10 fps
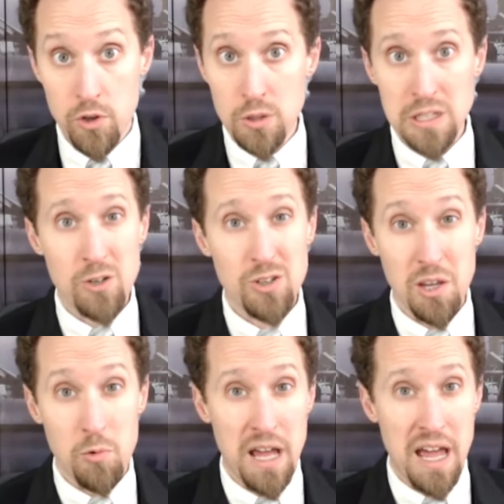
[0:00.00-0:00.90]
you
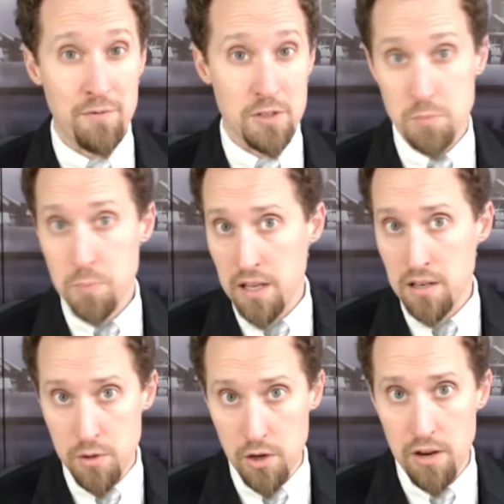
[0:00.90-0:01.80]
literally would have to
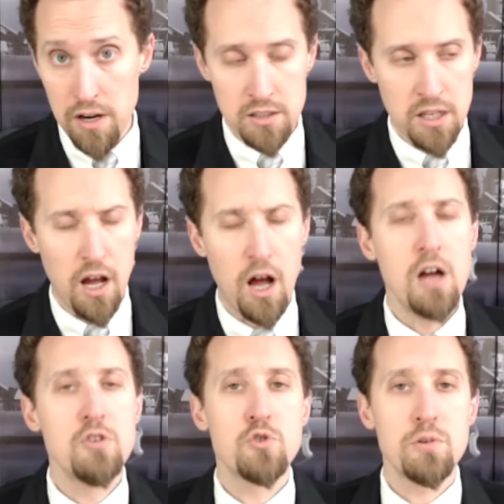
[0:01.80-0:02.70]
spend theoretically
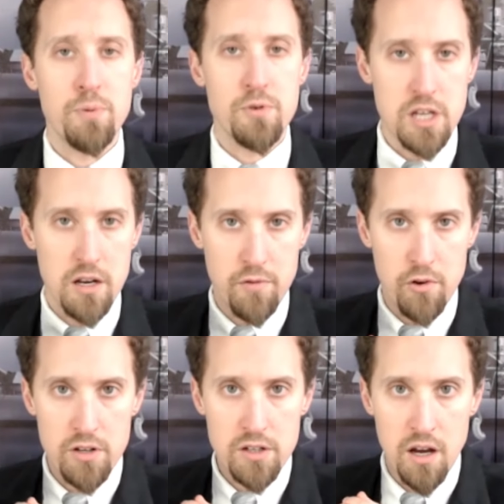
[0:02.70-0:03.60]
100% of
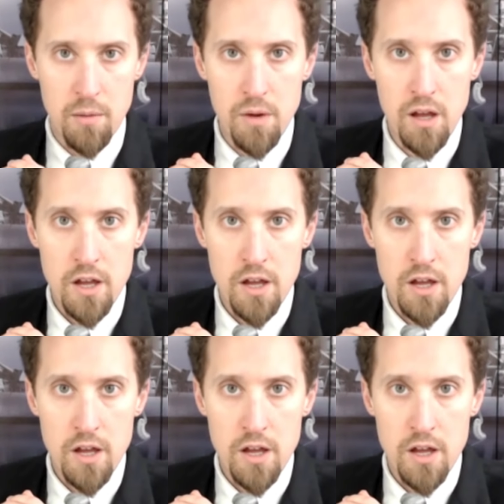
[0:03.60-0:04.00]
your income